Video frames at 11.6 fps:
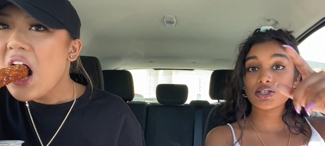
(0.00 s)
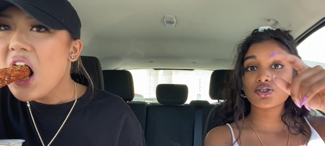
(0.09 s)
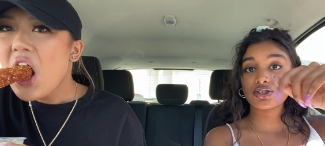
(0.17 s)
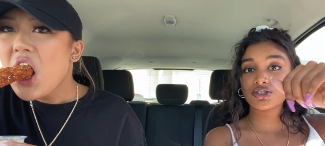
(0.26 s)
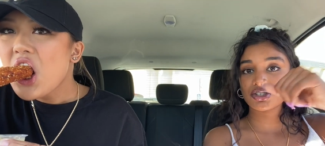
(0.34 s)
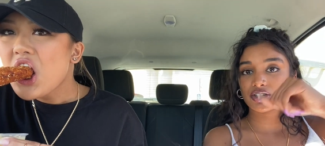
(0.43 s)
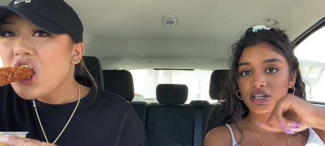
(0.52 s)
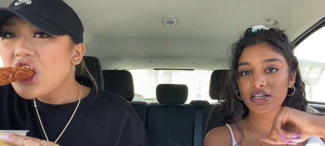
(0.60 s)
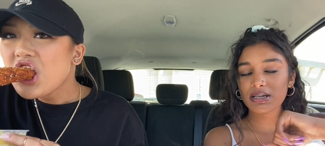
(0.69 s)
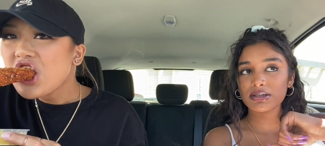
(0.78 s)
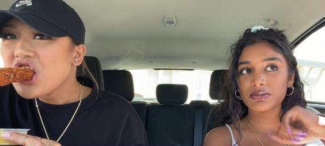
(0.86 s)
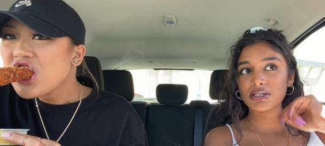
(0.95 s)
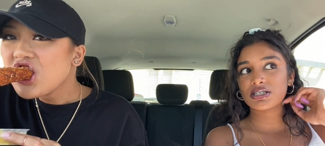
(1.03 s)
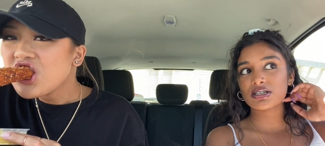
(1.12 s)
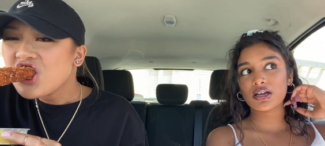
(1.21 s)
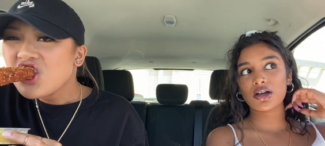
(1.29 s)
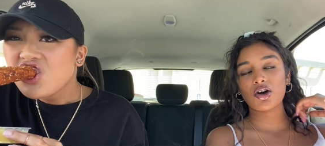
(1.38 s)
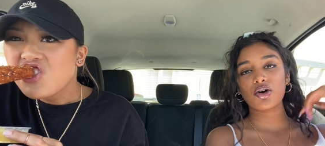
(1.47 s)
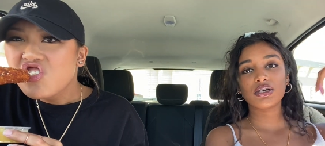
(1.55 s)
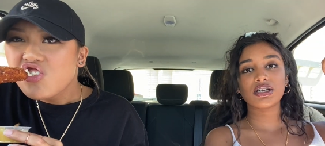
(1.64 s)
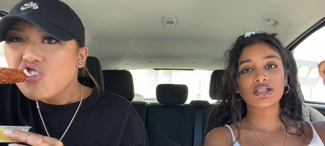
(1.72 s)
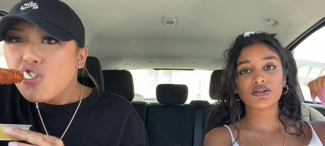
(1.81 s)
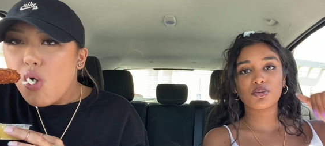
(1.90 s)
Speaker 1: Okay, so the security guard came up to me and he's like, Oh, he
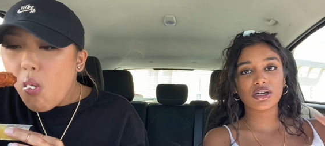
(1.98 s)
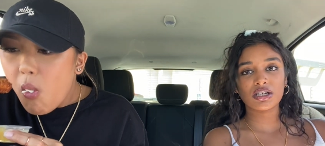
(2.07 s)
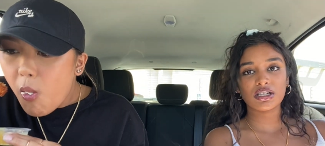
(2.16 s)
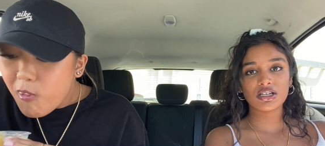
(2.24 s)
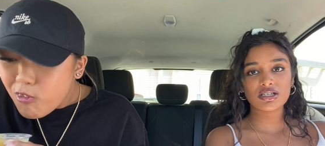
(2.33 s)
doesn't want it. he